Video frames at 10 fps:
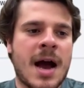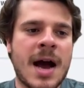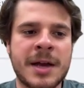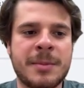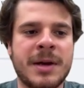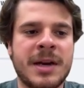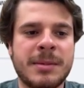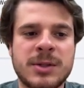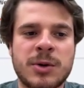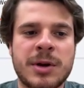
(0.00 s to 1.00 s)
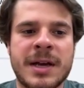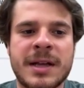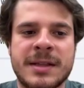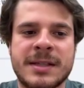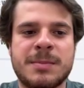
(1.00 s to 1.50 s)
Hi, my name is Jorge,
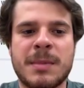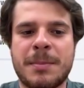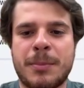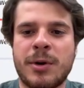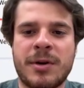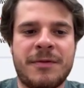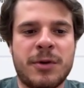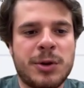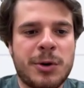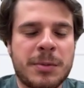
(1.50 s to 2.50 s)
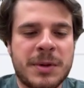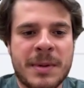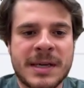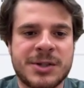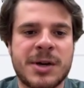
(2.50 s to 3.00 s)
and this is my Portafolio
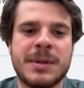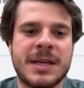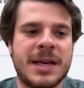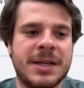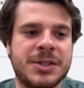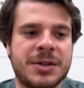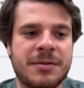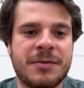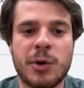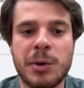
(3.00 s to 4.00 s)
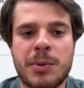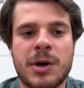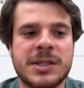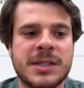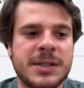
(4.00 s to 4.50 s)
Optimizer application for
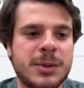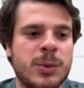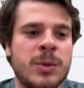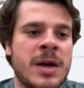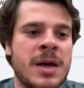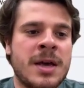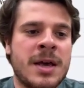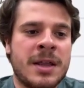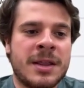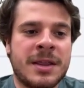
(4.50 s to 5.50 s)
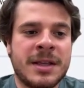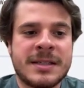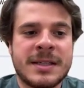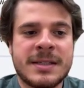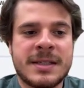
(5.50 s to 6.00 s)
Project 2.
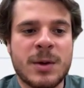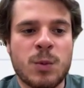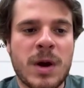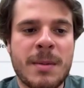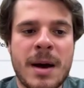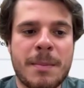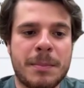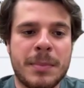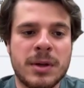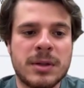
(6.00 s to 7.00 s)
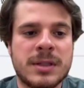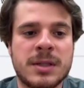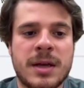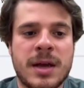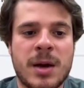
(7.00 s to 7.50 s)
This is a web app
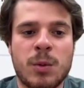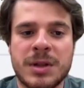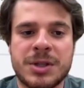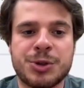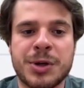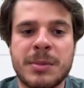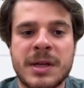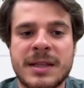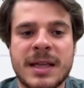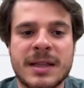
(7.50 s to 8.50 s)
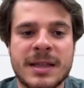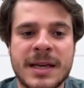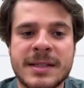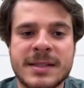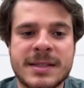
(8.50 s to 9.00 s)
built with Streamlit that
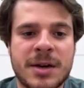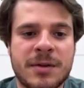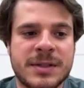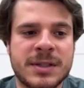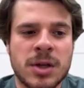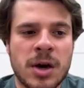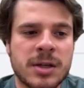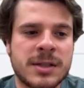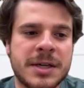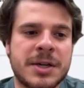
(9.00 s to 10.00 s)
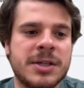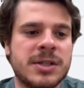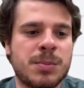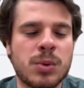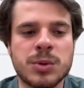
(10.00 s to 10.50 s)
takes a set of stock
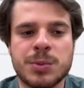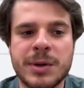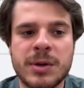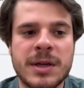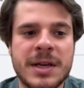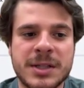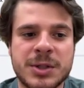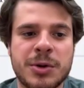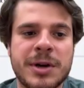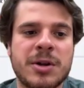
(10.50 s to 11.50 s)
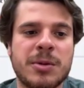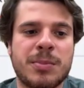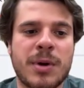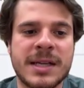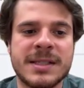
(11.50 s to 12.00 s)
tickers, pulls real historical
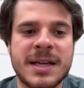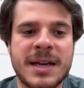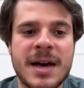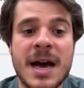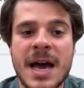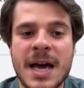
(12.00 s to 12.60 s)
price data,